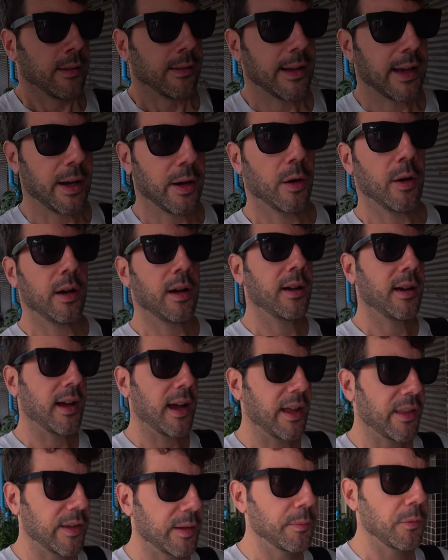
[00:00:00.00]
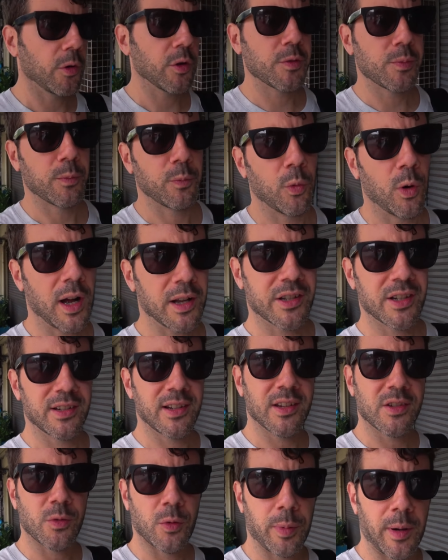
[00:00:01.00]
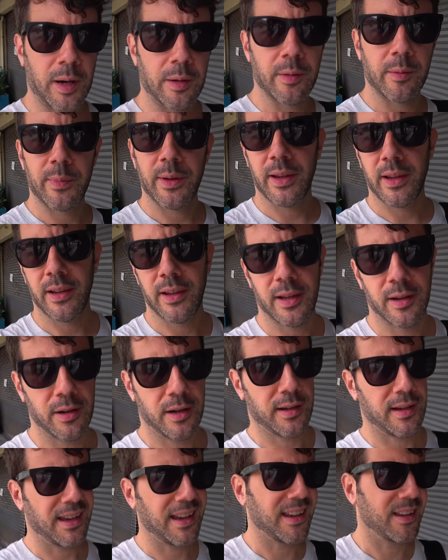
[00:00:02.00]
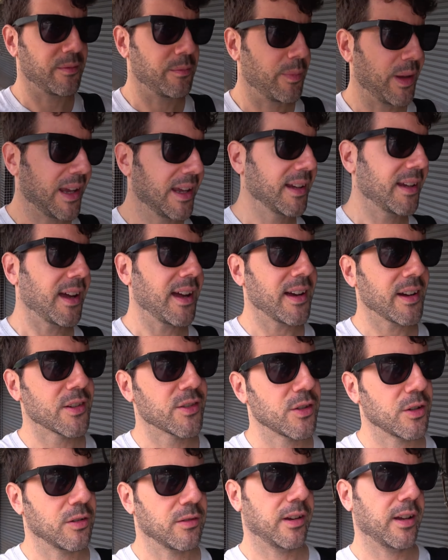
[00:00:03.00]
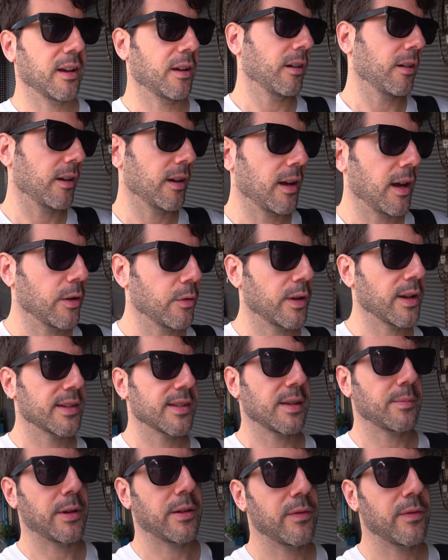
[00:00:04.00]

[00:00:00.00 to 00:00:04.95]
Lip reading: Now, I think most watching this will probably be in Bangkok, so you're like, alright, how do I extend